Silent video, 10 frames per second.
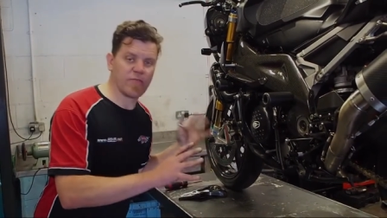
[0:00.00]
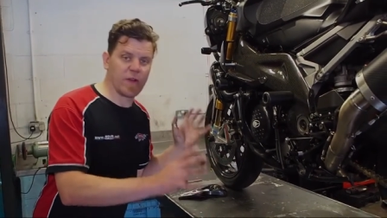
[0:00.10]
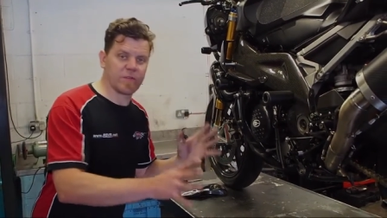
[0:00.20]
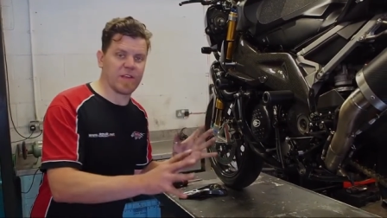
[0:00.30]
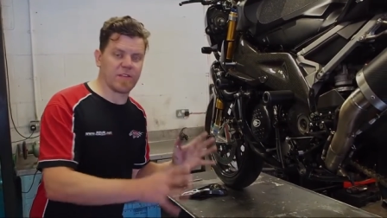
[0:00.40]
and
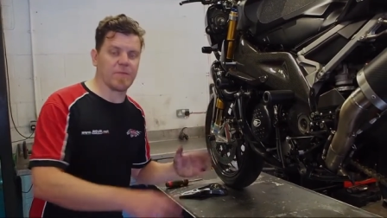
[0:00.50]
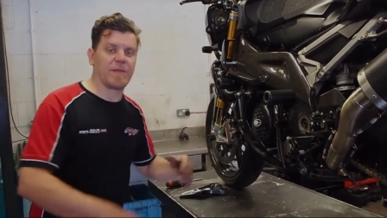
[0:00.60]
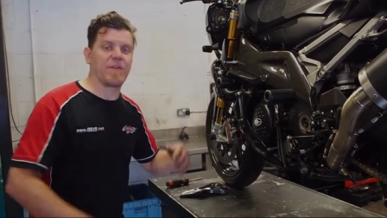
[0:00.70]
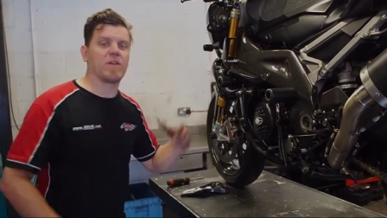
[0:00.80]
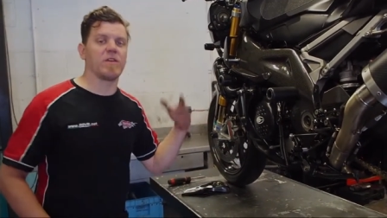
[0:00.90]
road test them.
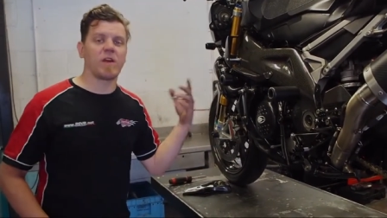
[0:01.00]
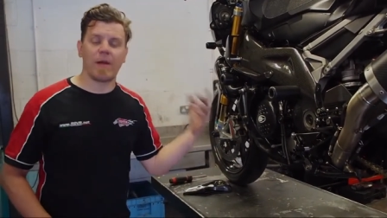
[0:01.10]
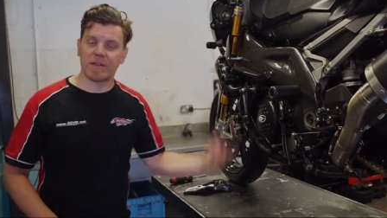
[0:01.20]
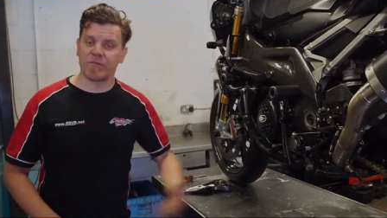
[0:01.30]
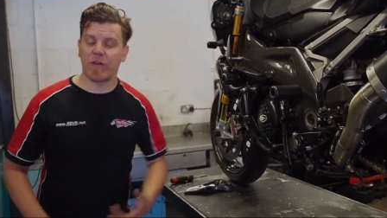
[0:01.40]
But if you can go
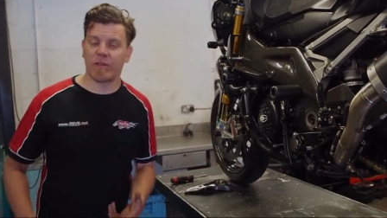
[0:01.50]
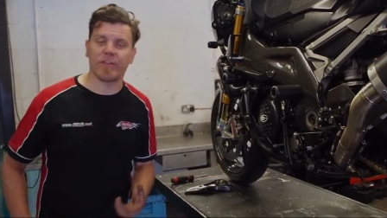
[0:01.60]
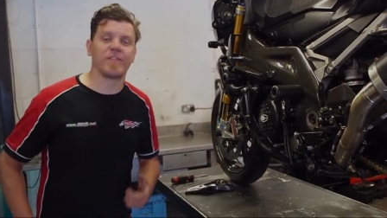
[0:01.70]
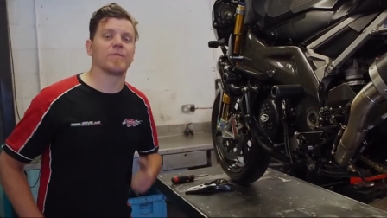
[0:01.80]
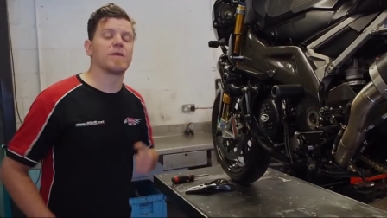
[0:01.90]
out and road
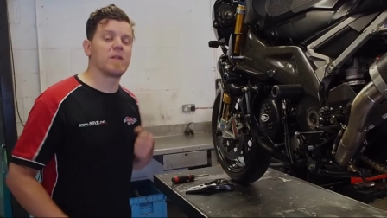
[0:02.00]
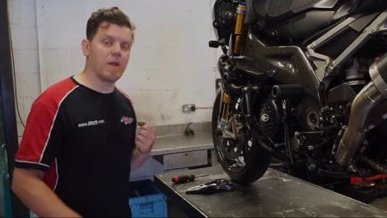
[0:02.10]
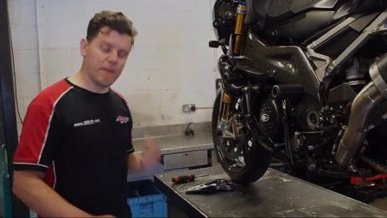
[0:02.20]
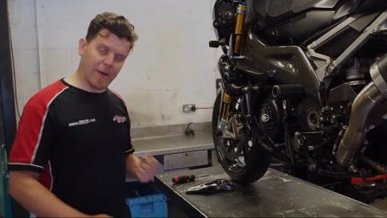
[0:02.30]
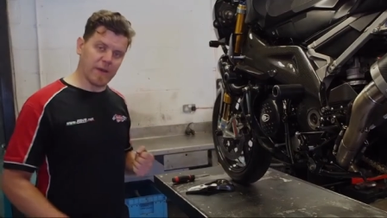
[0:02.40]
test them, you
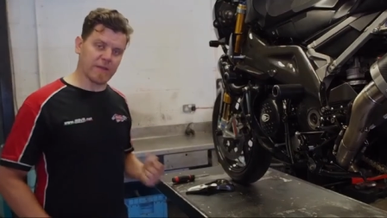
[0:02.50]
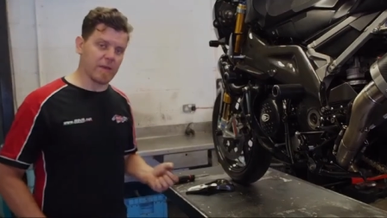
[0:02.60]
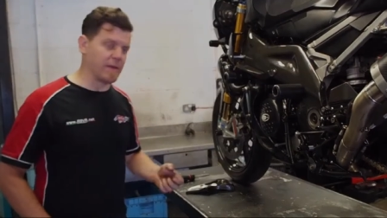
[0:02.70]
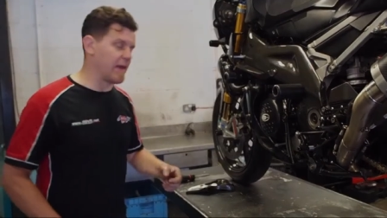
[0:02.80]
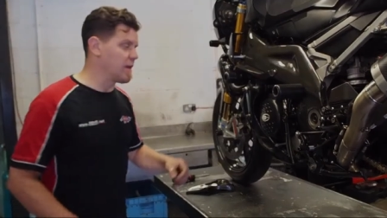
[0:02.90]
know your bike's
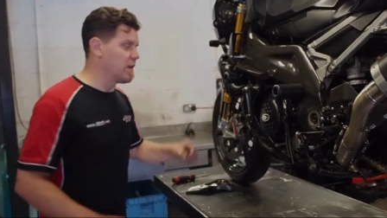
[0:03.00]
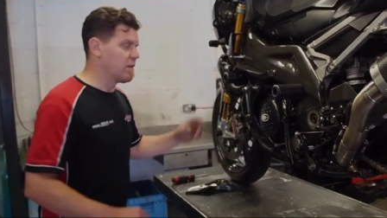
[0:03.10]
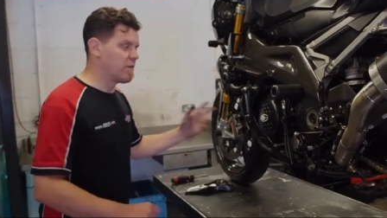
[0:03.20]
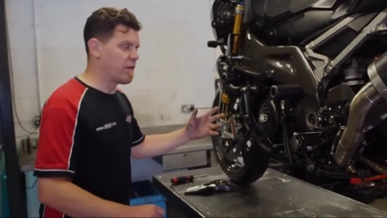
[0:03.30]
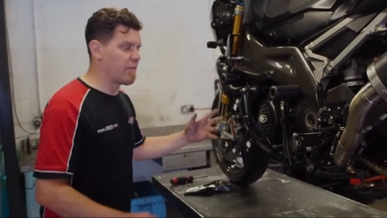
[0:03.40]
okay,
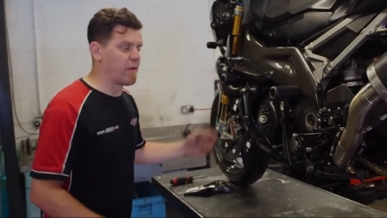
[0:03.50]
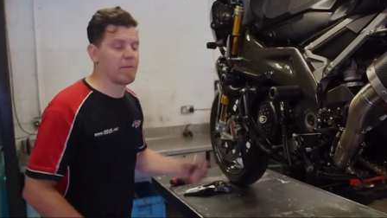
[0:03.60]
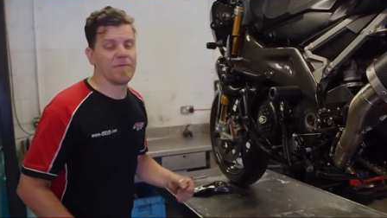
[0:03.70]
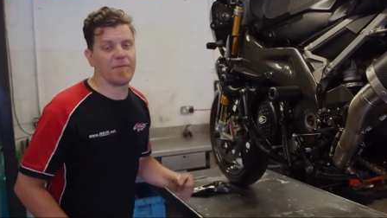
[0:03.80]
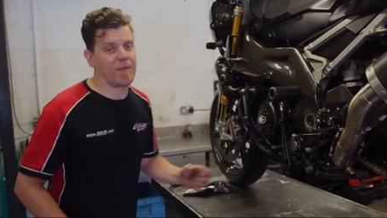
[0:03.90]
not a problem.